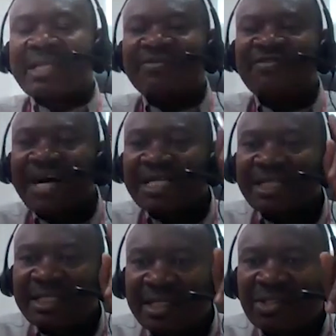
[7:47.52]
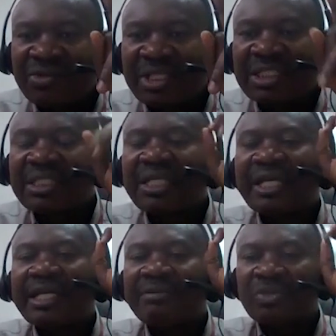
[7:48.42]
the first district
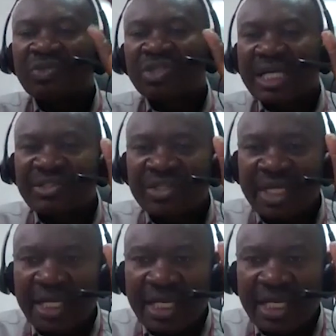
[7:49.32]
in Musanze,